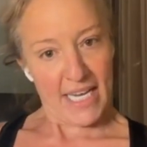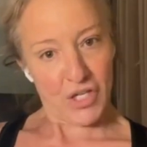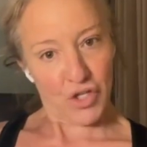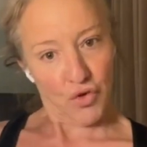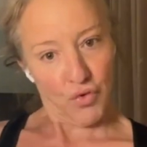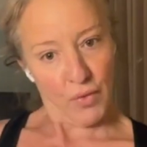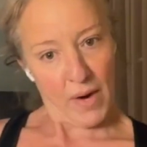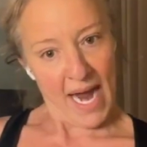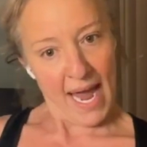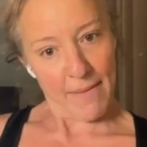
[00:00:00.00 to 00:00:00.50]

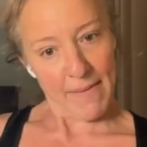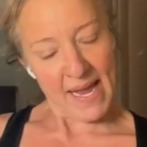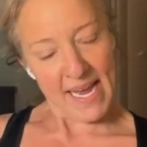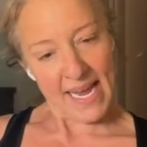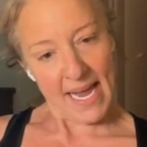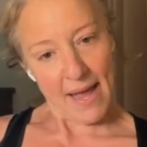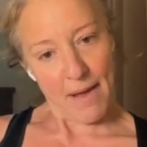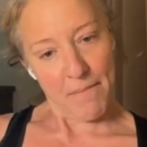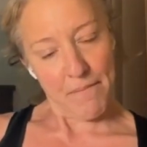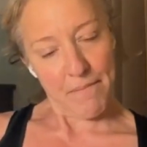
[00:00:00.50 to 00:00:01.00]
Is
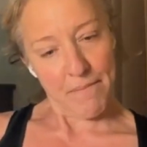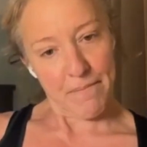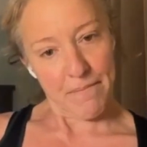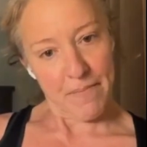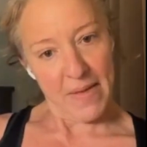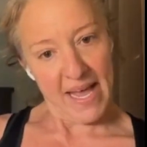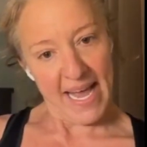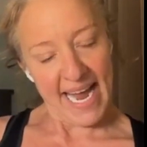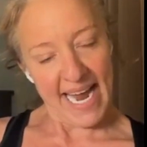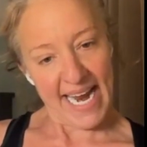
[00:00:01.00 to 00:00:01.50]
grabbing a,
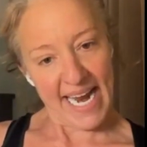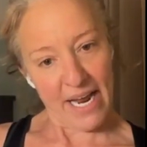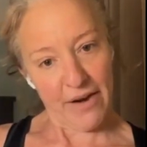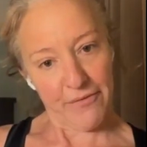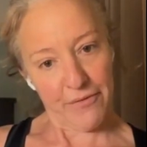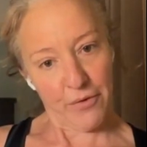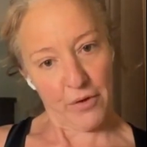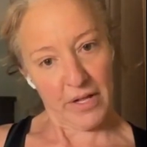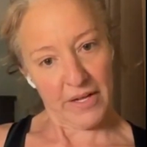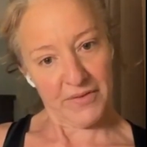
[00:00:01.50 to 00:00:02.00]
a
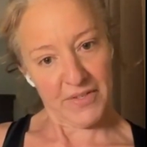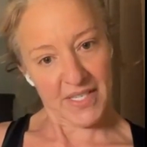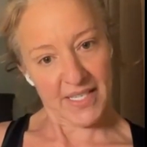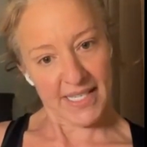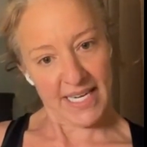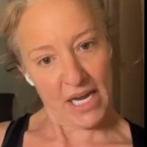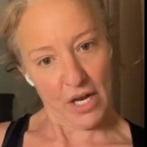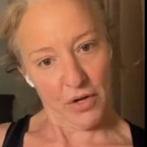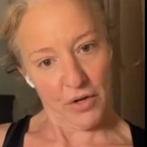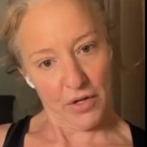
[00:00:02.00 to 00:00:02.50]
handful of
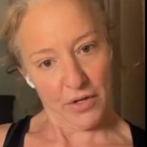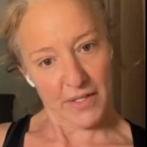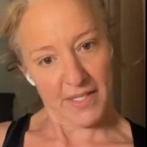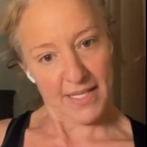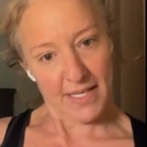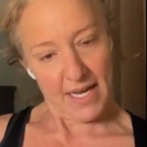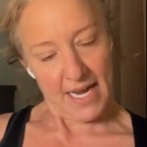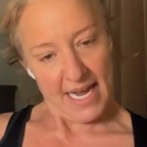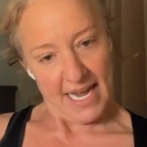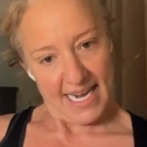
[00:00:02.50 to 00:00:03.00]

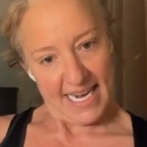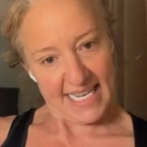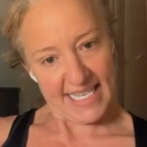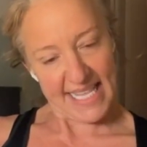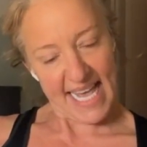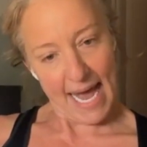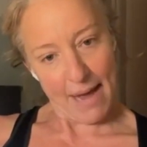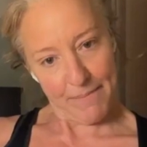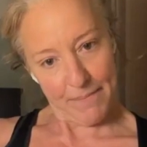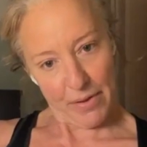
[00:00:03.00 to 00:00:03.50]
Skittles,
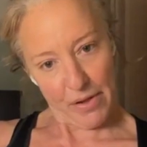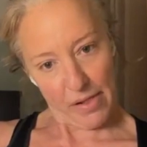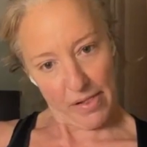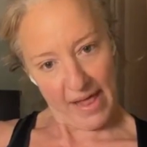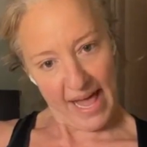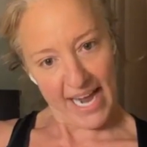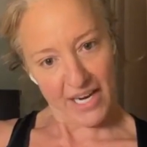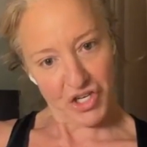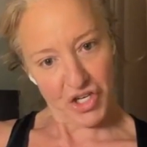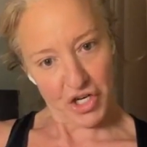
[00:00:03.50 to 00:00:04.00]
is that
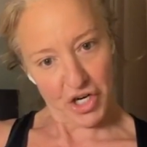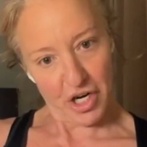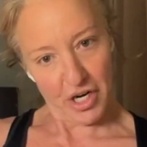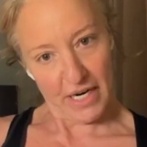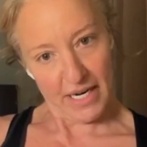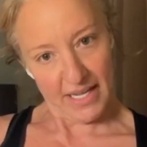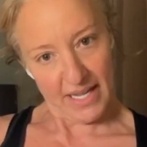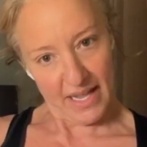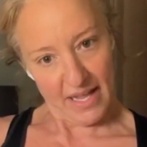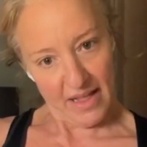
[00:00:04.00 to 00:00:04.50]

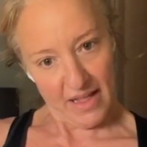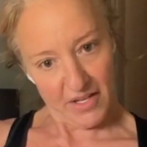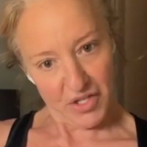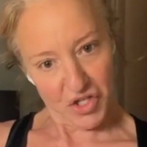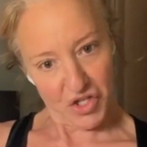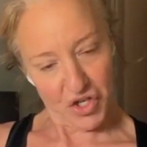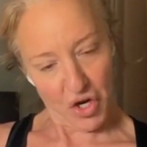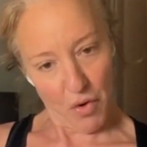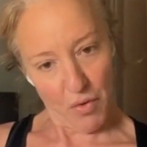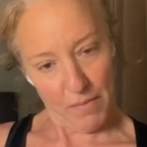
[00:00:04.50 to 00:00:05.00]
pleasure
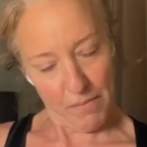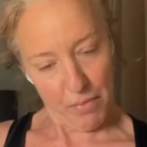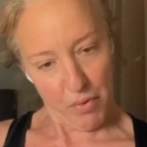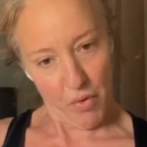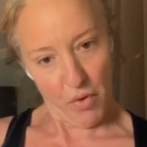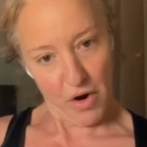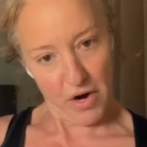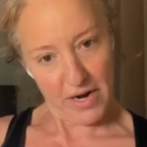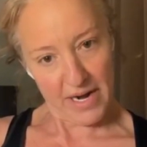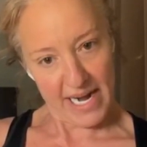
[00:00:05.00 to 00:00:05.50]
so
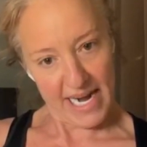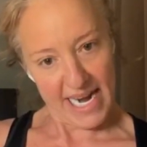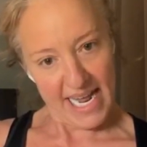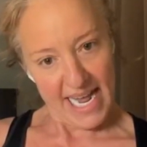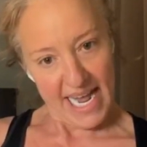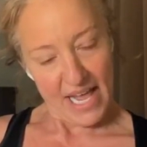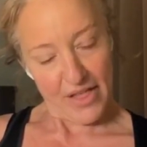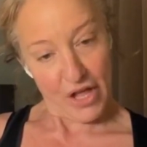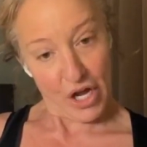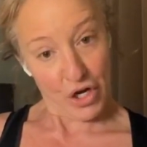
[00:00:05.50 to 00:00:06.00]
important
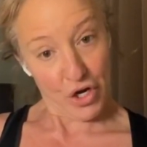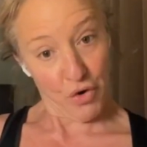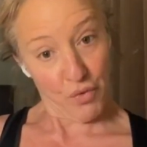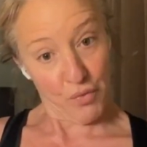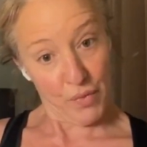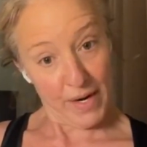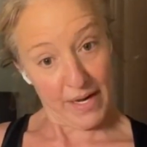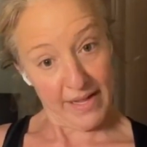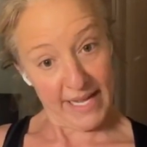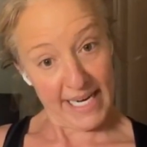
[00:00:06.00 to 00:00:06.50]
that
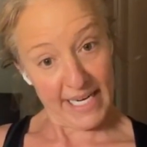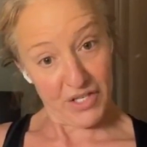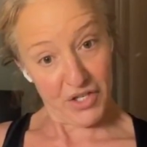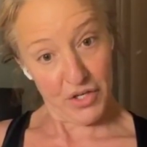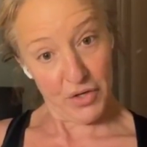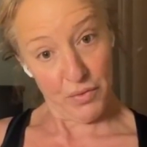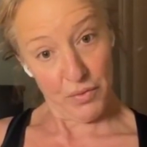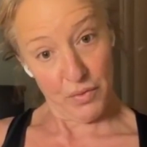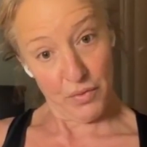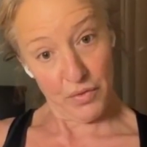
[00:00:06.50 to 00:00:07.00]
you're
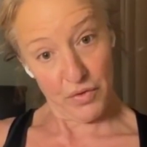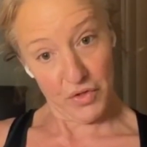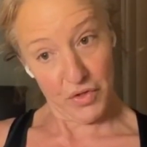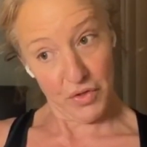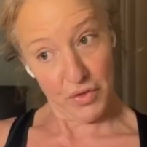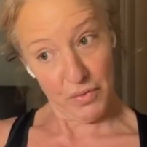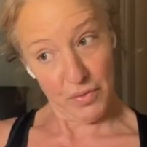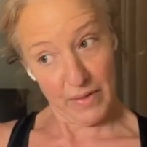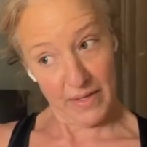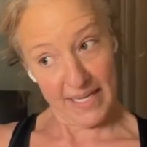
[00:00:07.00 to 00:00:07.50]
willing to,
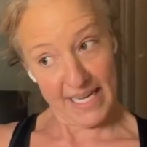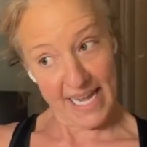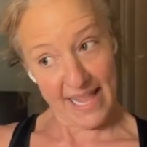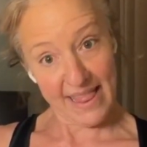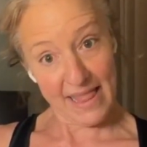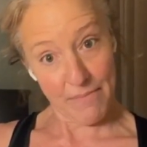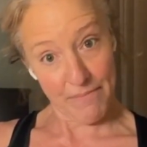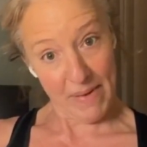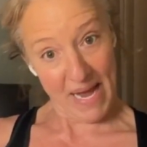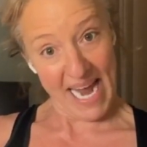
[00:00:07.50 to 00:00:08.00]
to
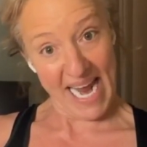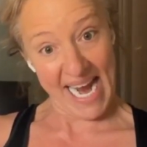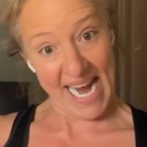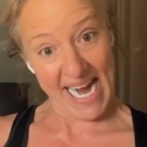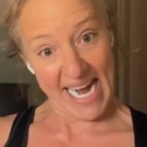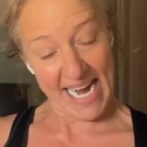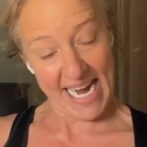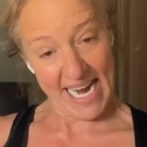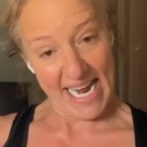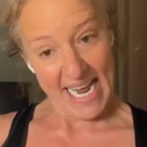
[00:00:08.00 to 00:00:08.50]
get the
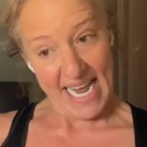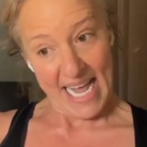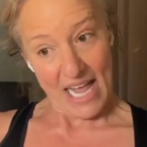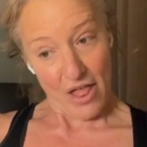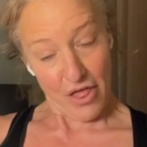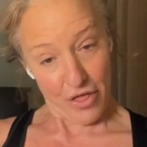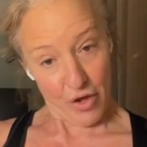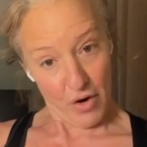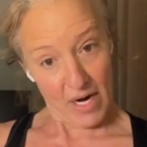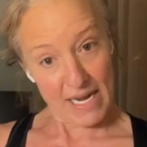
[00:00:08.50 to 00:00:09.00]
pain
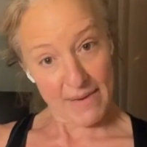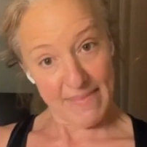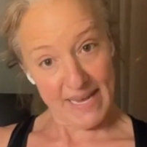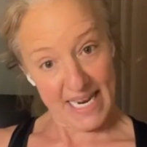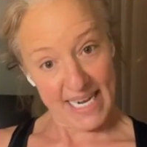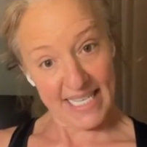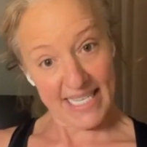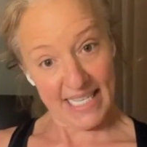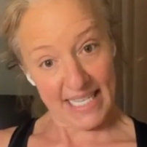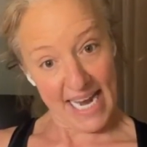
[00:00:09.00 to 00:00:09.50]
30
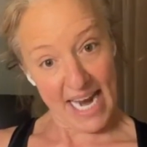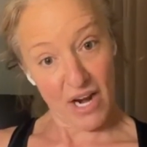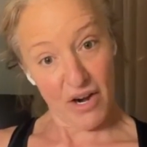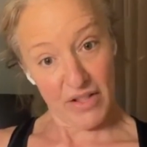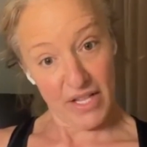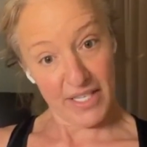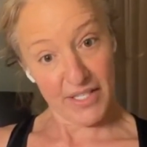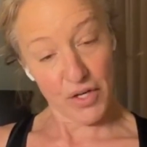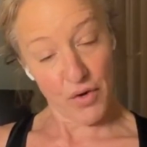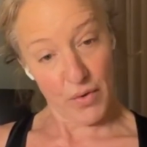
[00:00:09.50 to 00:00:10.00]
minutes
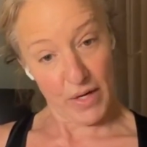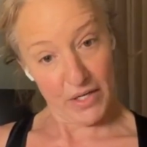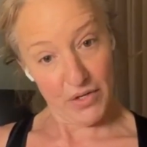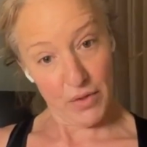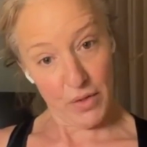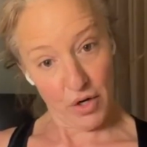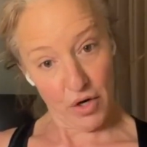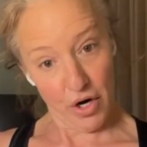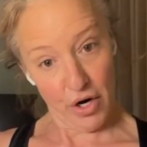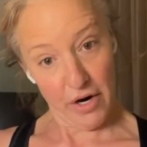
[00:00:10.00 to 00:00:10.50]
later that's going
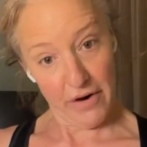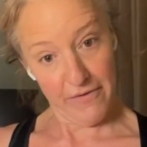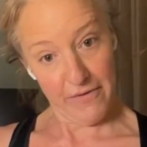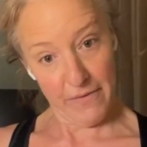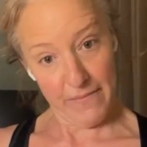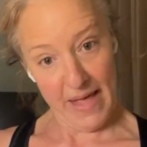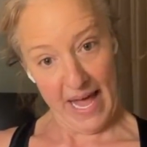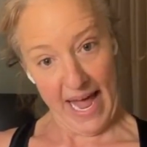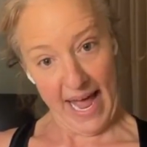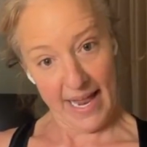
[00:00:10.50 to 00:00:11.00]
to occur
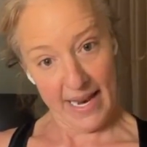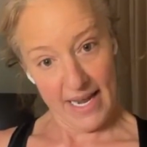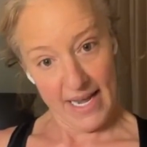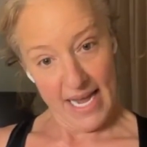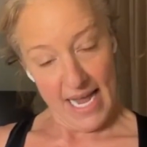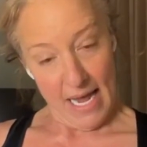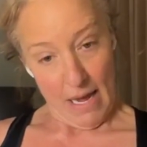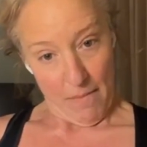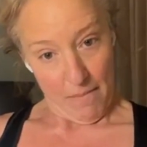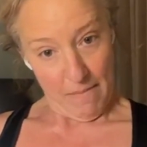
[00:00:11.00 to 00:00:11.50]
from that?
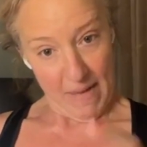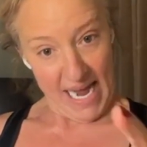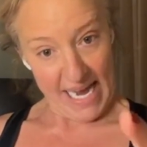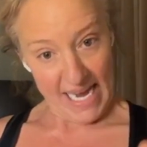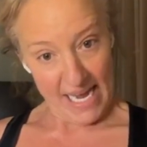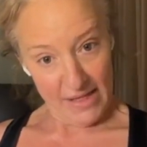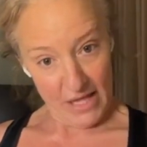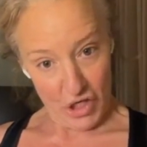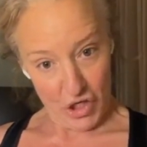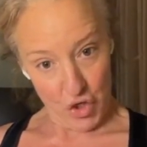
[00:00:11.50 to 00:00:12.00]

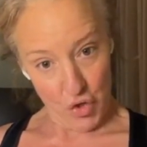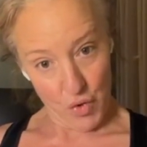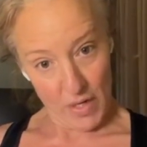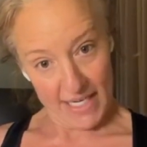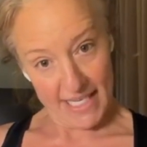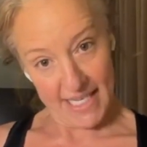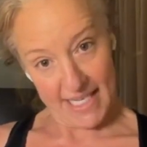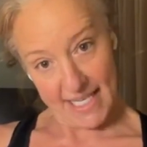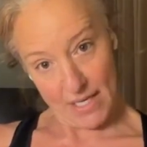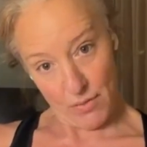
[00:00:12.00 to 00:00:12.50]
Making the
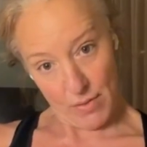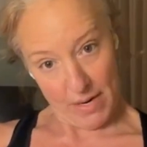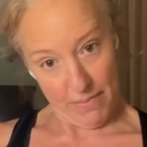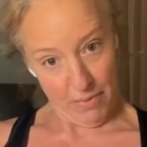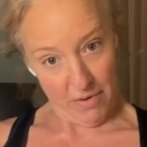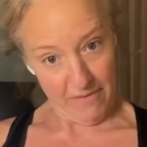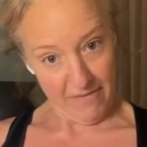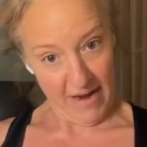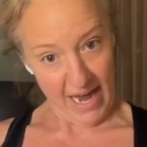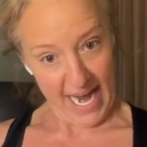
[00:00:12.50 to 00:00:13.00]
choices that
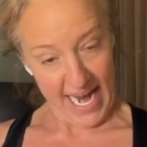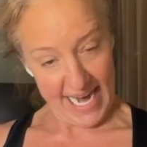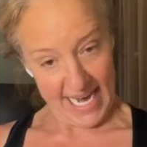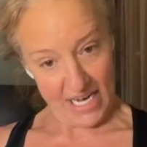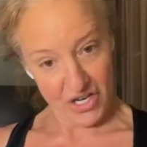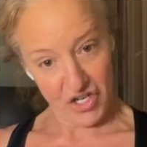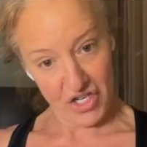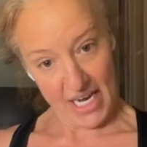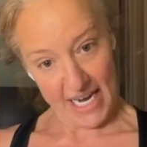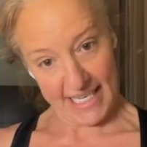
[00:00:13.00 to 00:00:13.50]
we
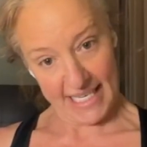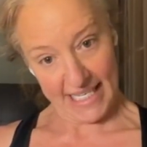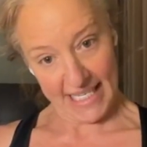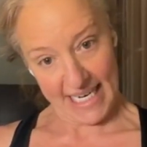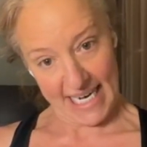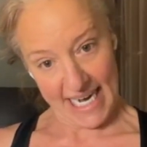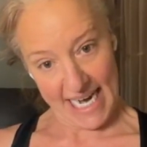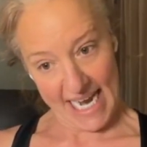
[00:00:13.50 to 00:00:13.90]
provide and just